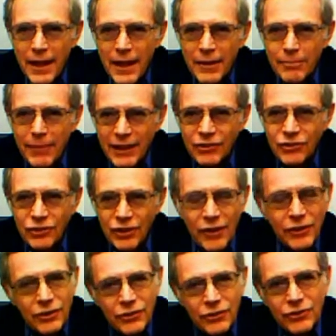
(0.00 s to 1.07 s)
Many
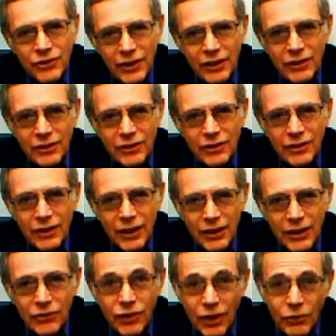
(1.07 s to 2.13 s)
Southerners
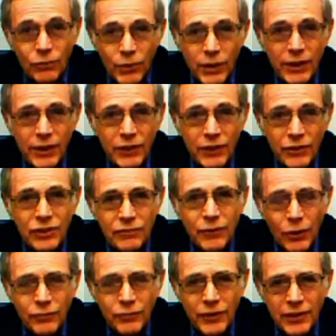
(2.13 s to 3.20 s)
Southern Whigs did
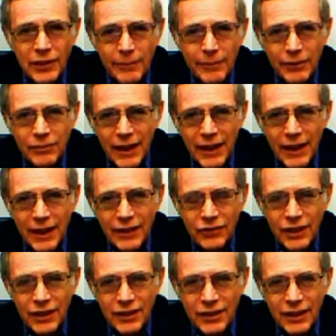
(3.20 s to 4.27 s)
vote for the Democrats
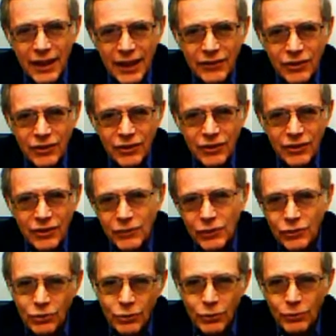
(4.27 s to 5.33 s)
in
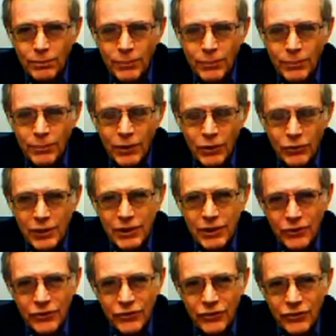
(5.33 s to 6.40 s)
1852, mostly
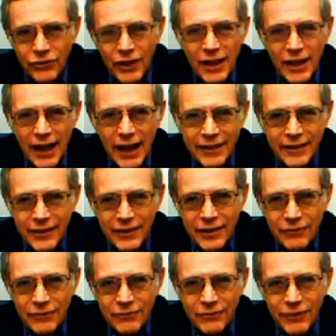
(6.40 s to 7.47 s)
because I think
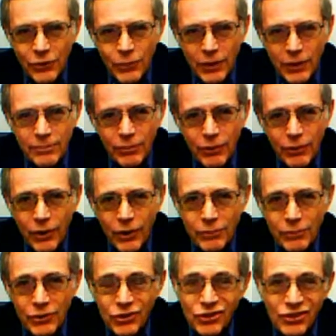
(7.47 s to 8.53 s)
they felt the Whig Party
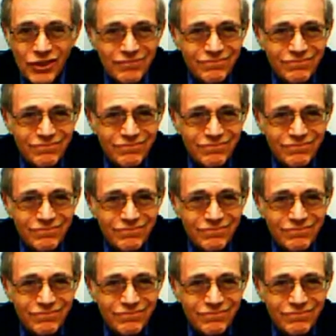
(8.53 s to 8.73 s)
was